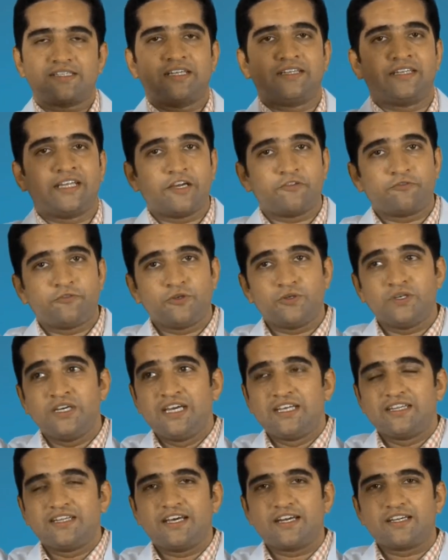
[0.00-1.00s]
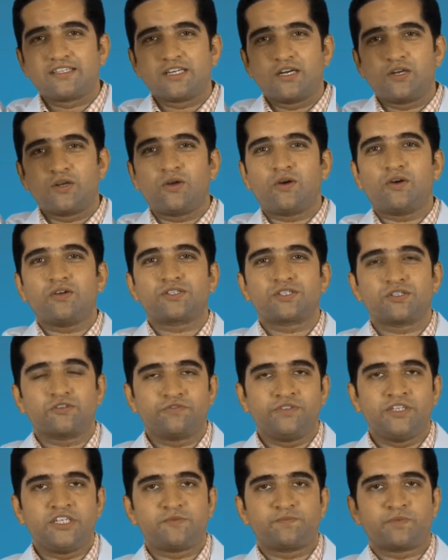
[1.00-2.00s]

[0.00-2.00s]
and therefore there is a loss of these